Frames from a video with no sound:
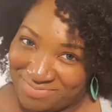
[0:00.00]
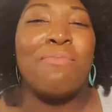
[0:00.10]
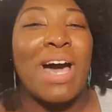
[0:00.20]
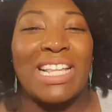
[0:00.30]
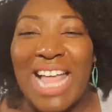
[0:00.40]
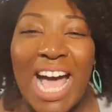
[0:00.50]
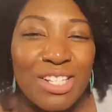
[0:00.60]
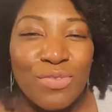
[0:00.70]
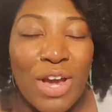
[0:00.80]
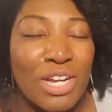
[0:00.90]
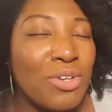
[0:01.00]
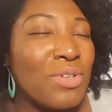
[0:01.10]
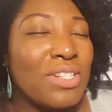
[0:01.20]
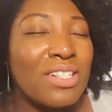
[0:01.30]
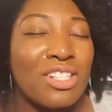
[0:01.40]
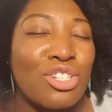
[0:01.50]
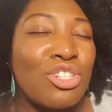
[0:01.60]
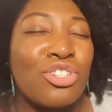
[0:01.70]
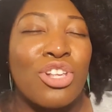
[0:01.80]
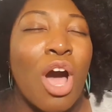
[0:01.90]
And my last friend who's
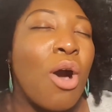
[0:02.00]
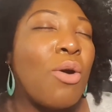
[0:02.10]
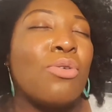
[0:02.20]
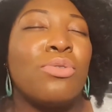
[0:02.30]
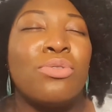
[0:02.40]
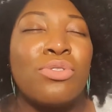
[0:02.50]
so,